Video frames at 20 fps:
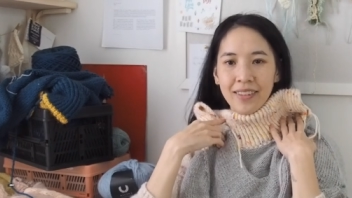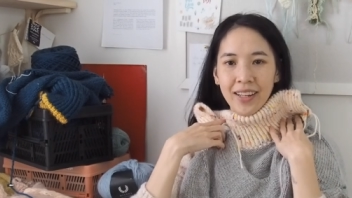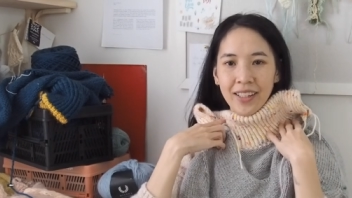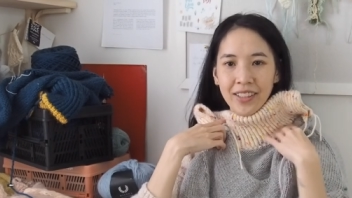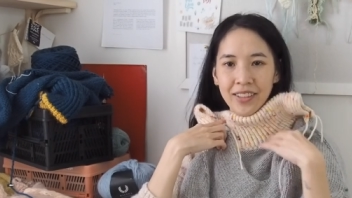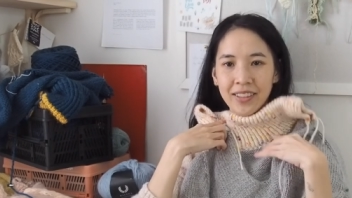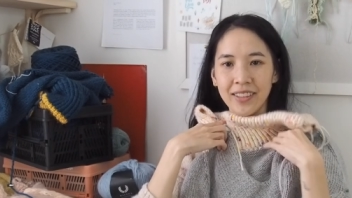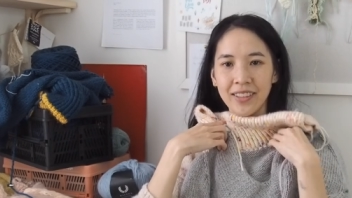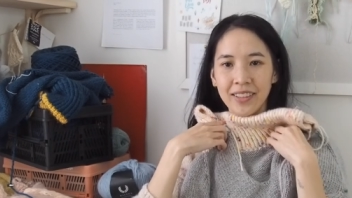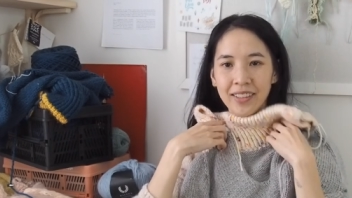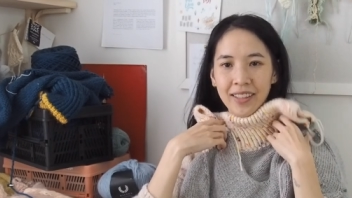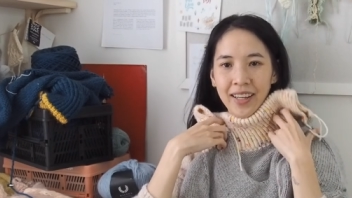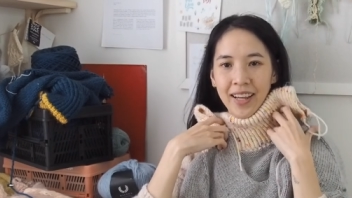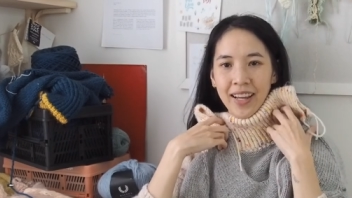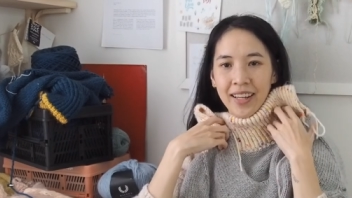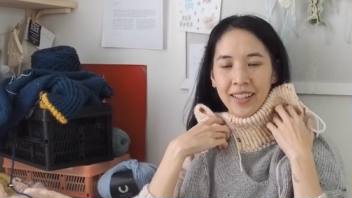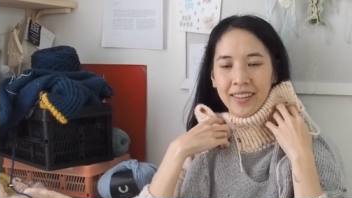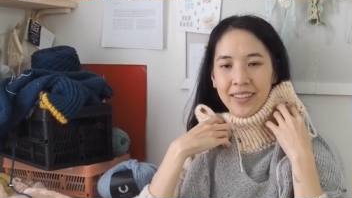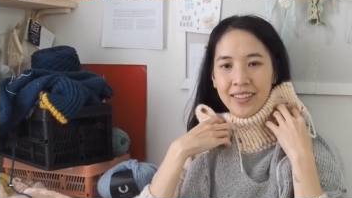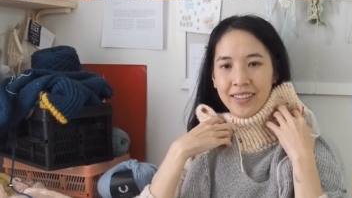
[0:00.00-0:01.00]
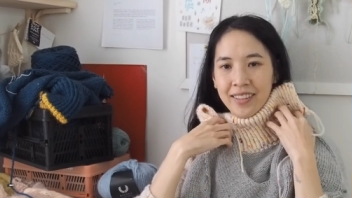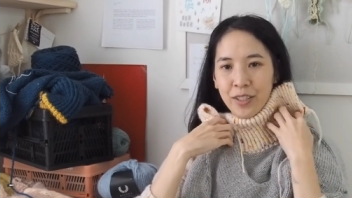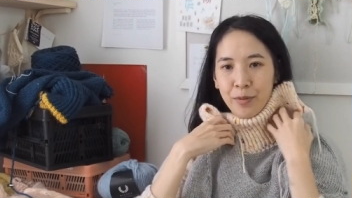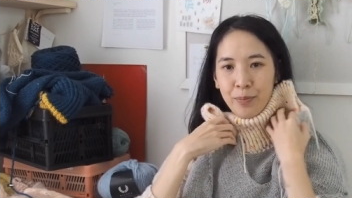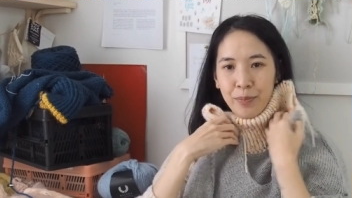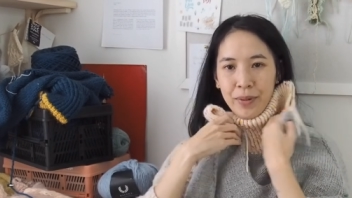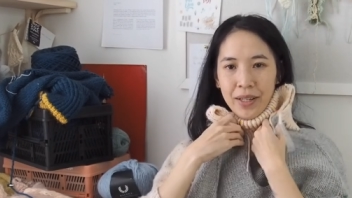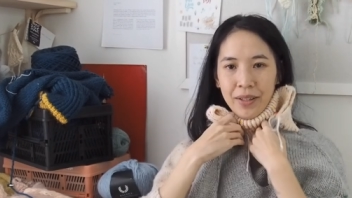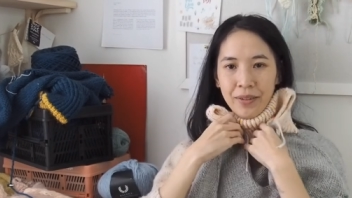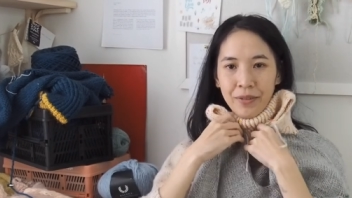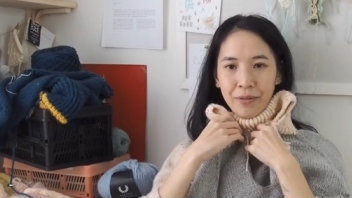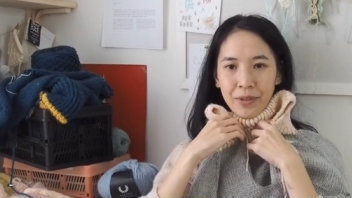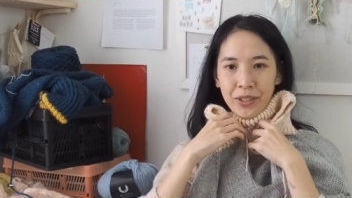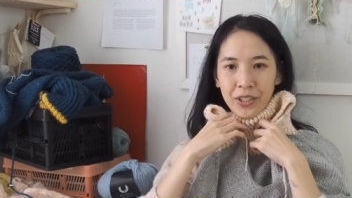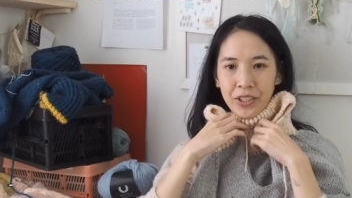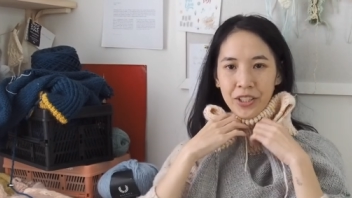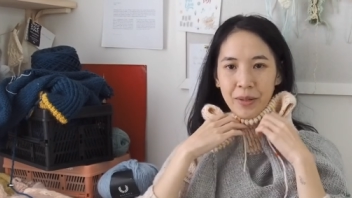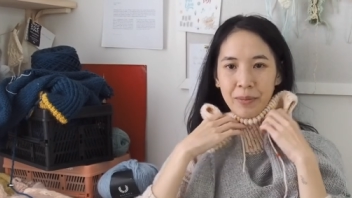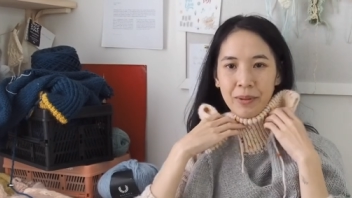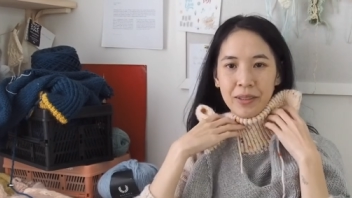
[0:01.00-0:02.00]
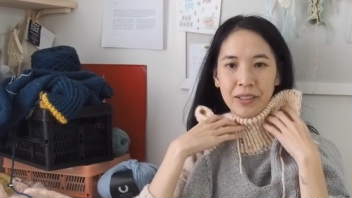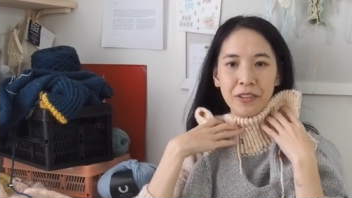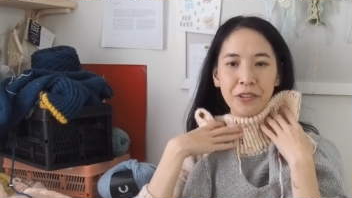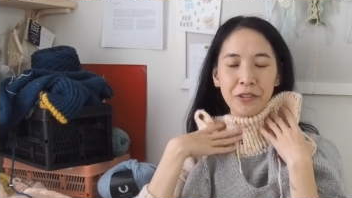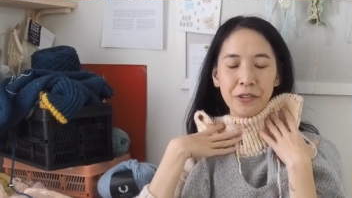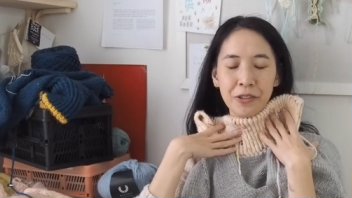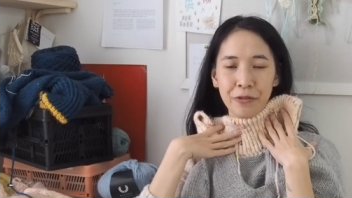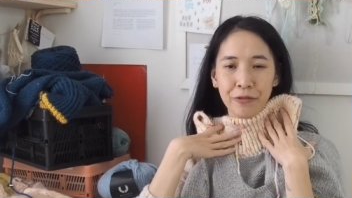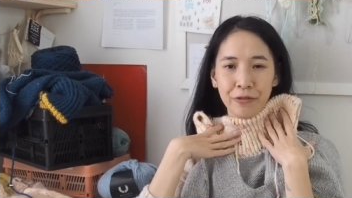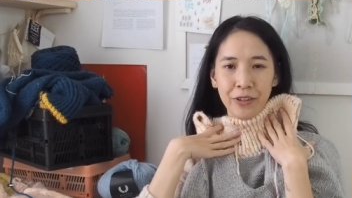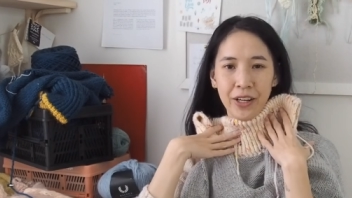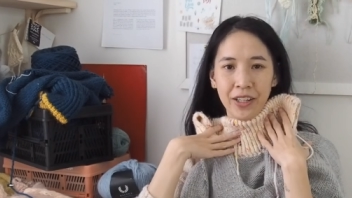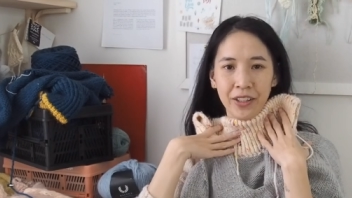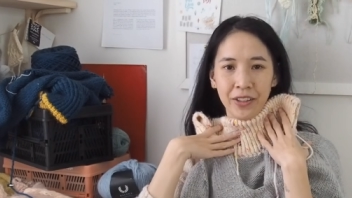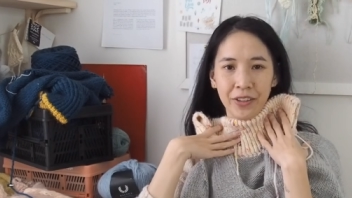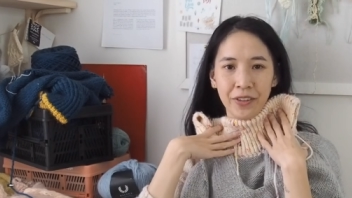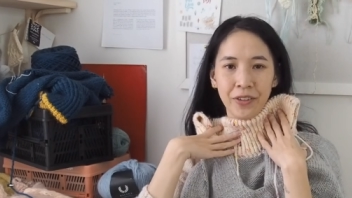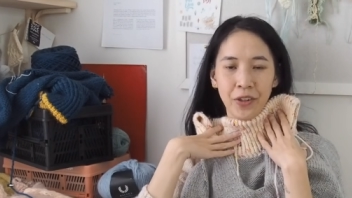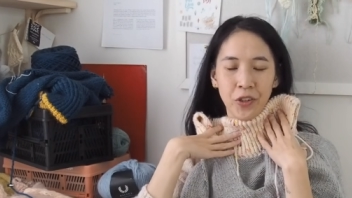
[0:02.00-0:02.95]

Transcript: I just gotta add the zip in, which I'm a little afraid of.